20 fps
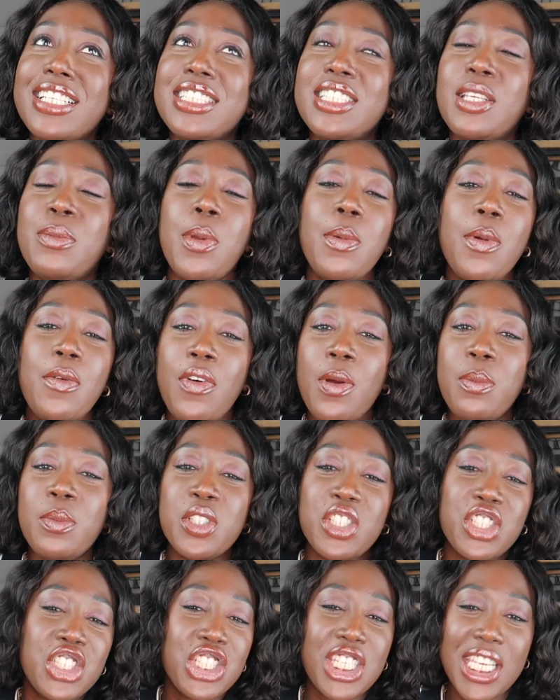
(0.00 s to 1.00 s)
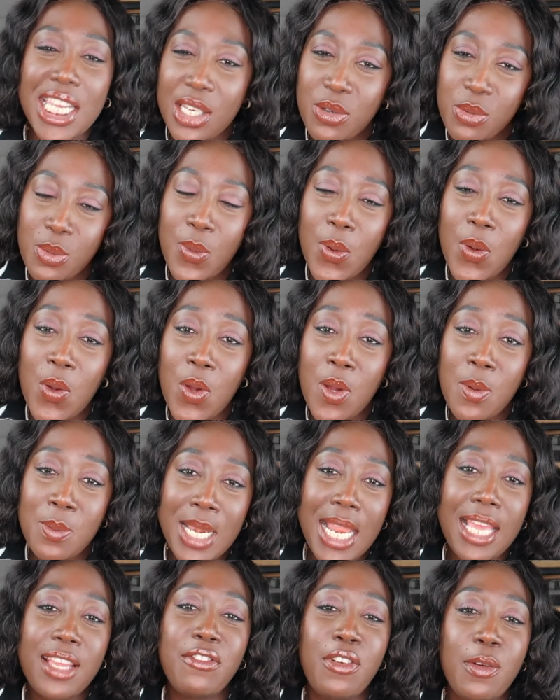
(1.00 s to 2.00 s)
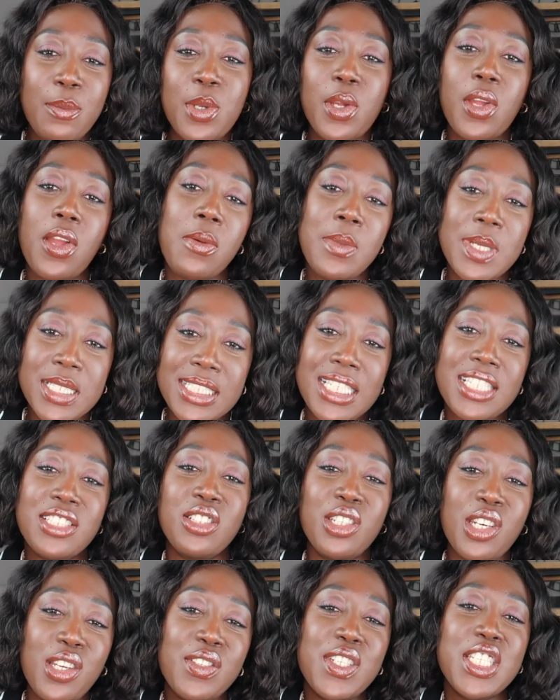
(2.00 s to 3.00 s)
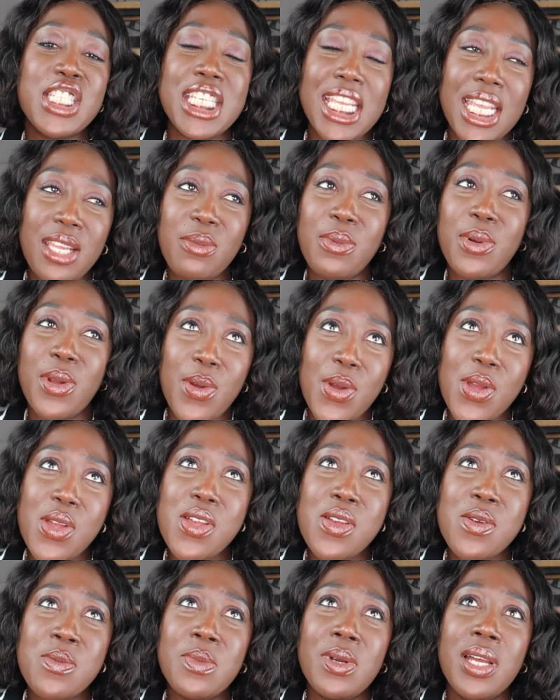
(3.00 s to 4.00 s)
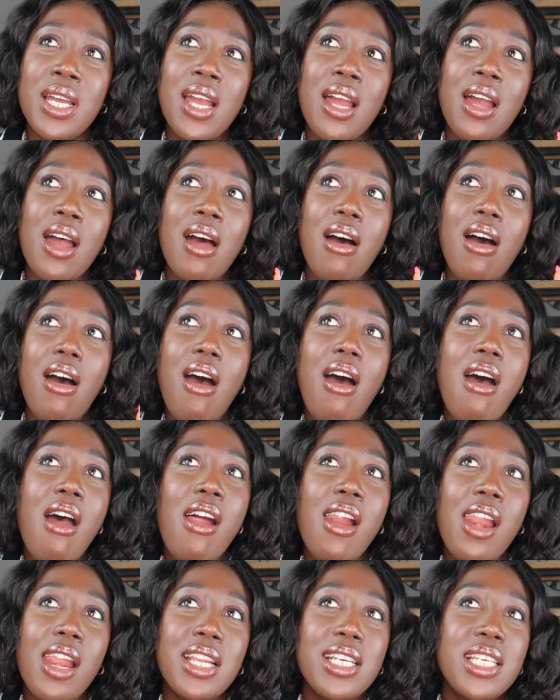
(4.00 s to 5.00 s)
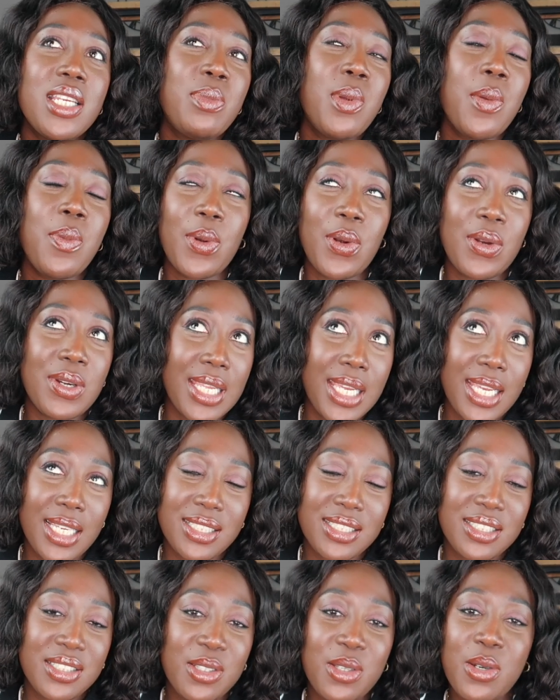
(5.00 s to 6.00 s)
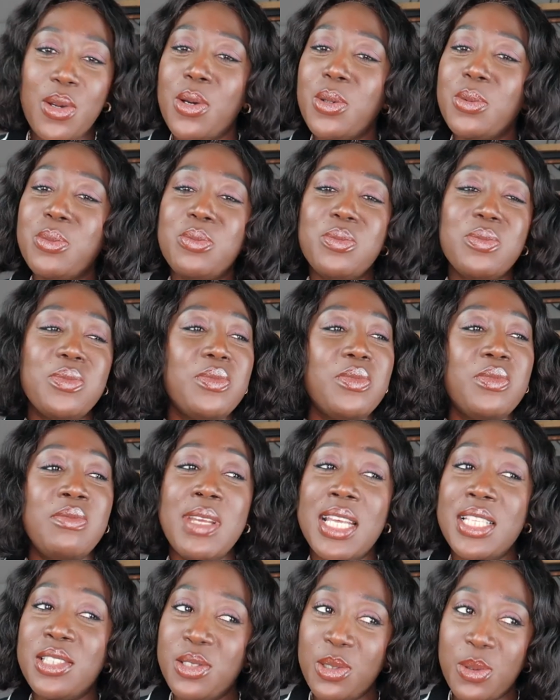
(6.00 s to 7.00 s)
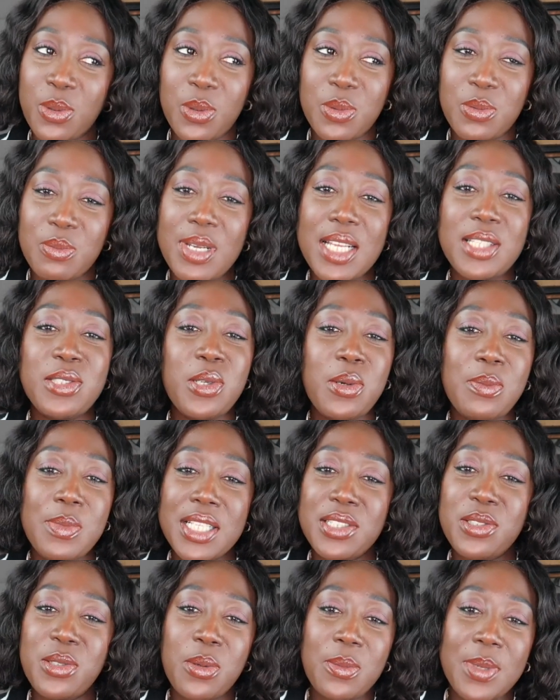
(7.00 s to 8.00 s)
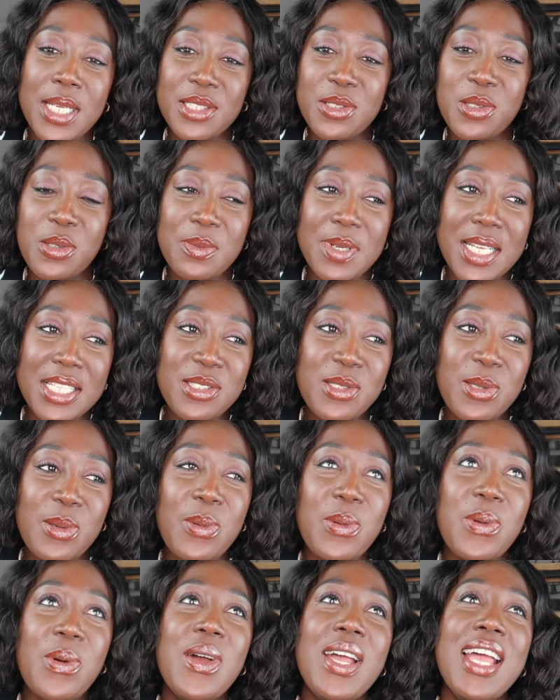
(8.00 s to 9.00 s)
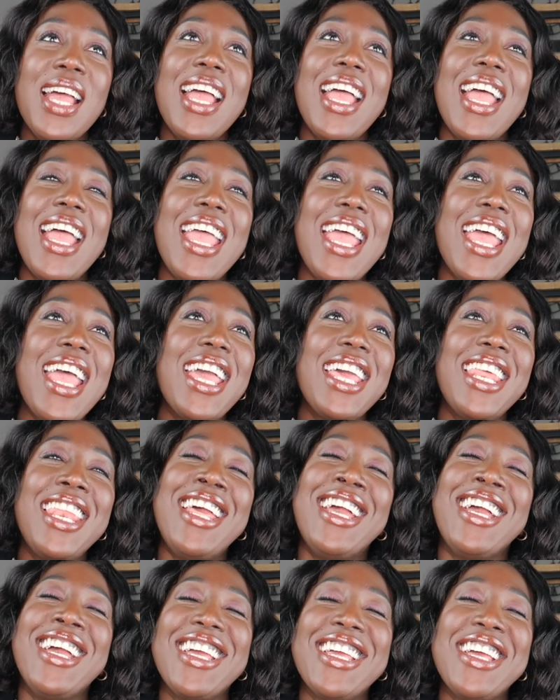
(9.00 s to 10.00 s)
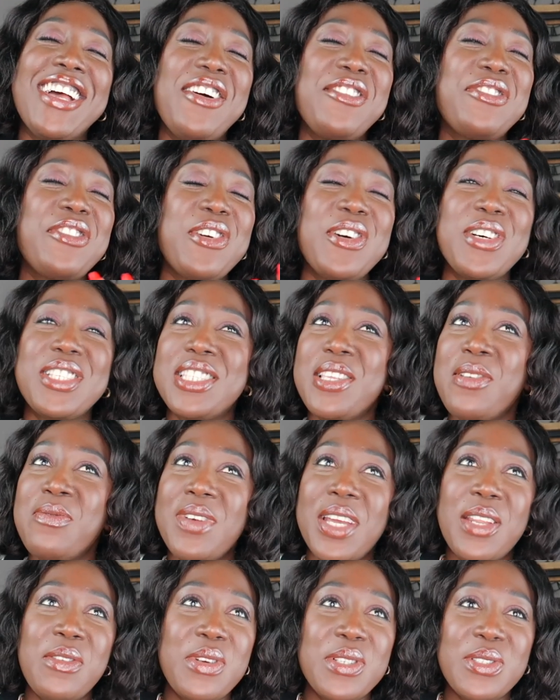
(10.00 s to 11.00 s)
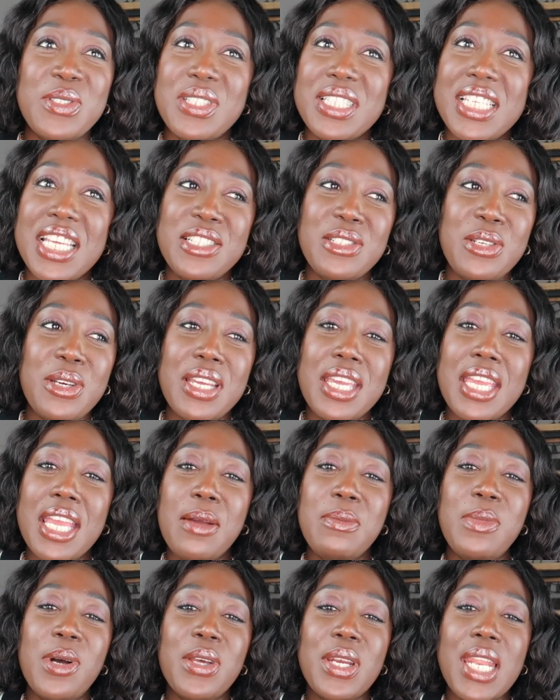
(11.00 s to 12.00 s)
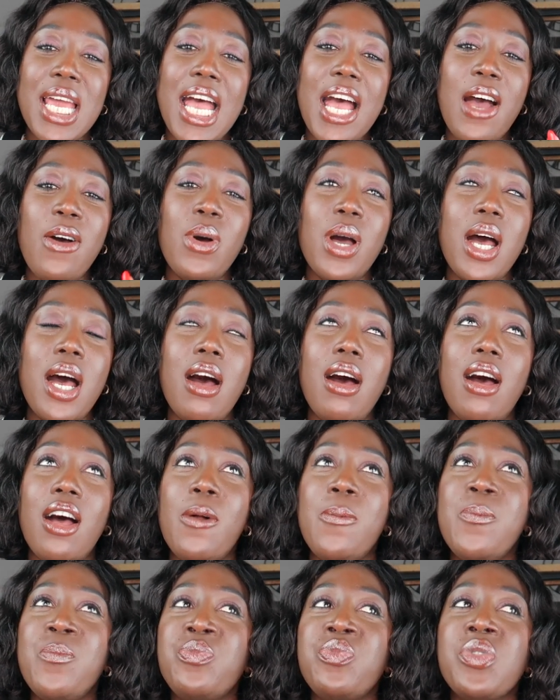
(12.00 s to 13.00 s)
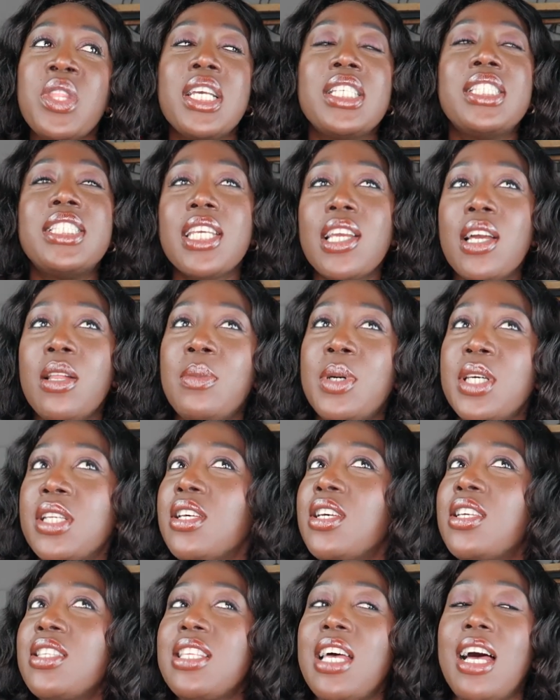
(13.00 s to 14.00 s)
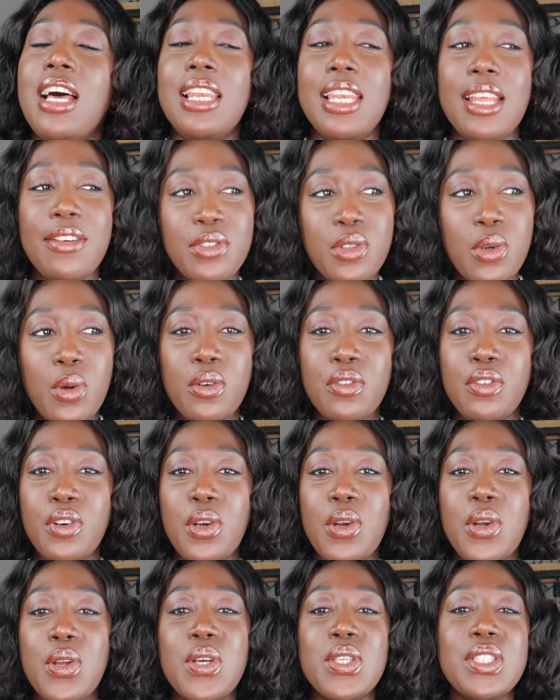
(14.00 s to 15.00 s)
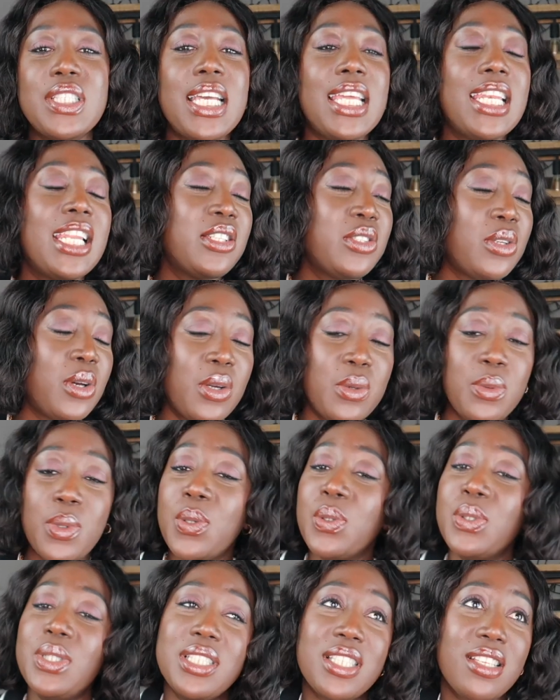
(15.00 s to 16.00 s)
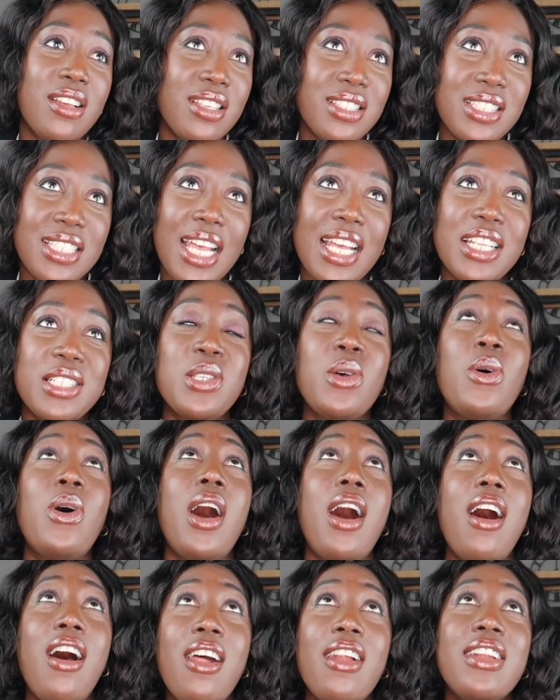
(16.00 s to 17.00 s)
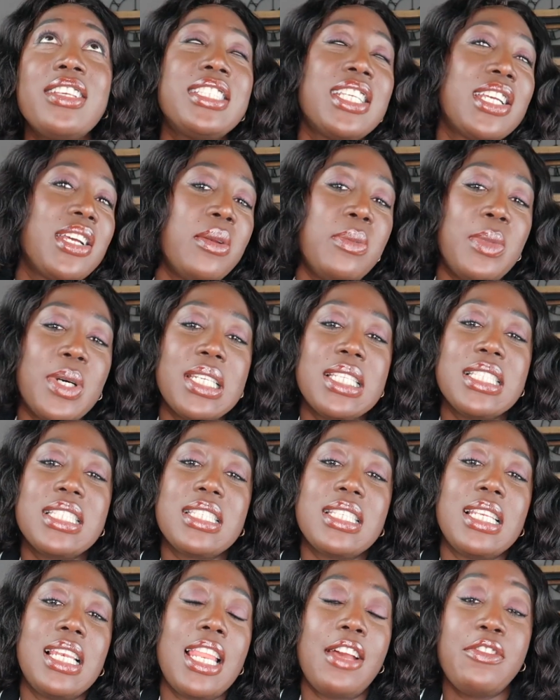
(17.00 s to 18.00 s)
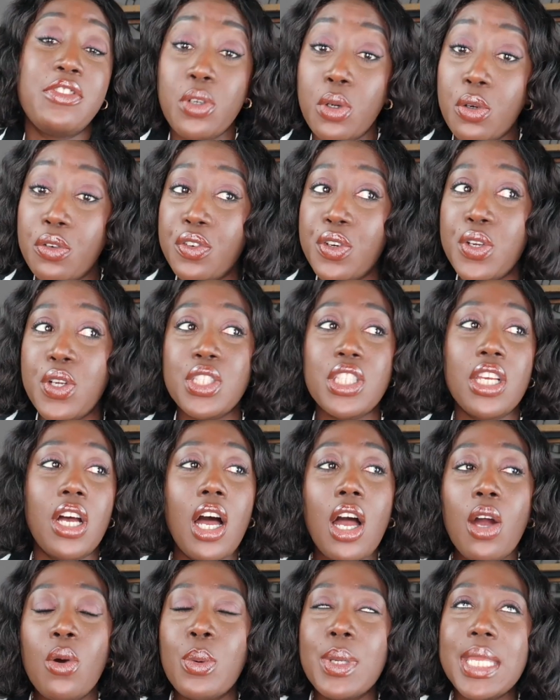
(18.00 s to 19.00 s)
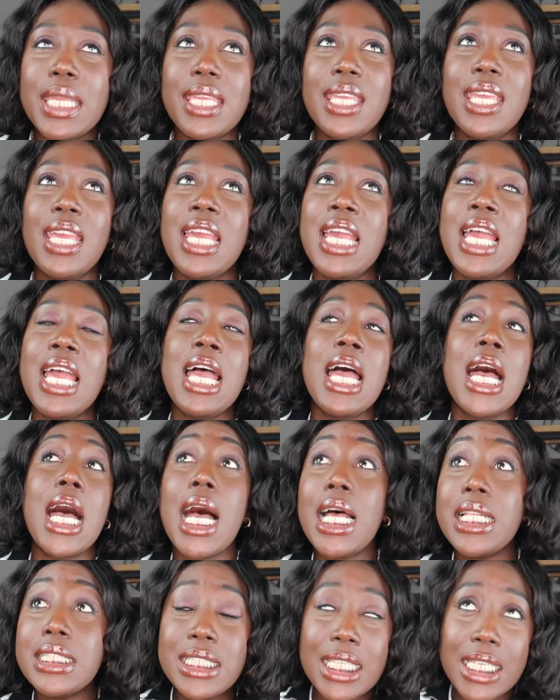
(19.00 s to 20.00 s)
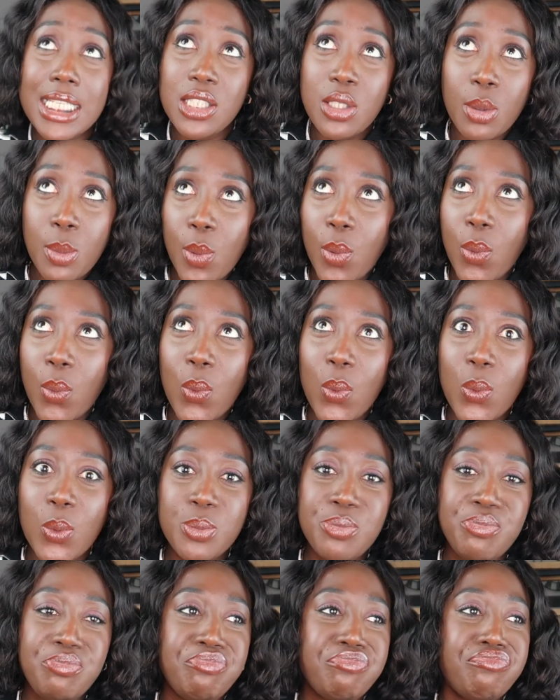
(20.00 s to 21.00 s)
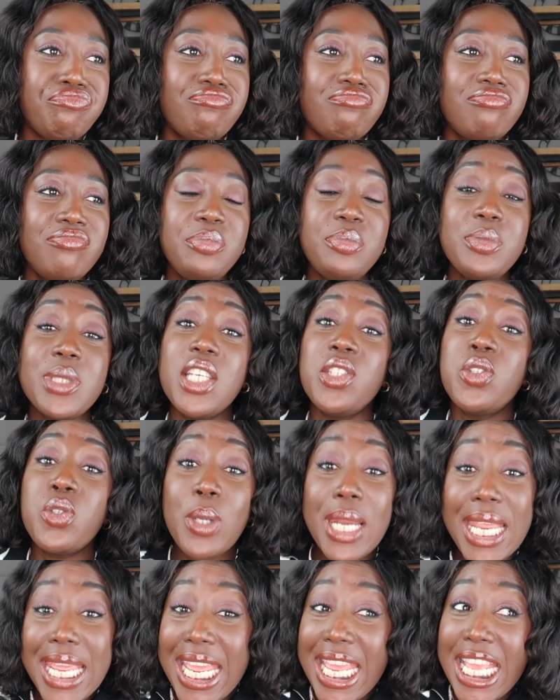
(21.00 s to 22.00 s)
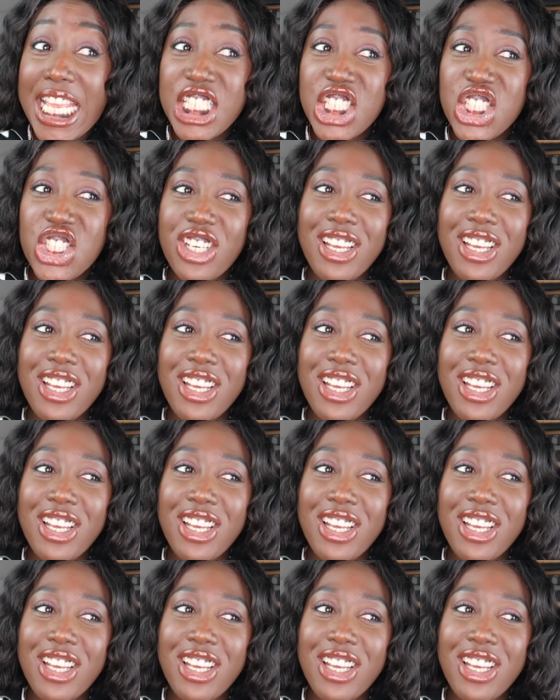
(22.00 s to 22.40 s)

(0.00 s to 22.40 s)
the people from the shade room like from the comment section of the shade room are the people on x you know mental mental mental mental mental and of course some man was on there talking about how uh, single mothers are leftovers and i thought we could discuss that so are single mothers leftovers are we undateable trash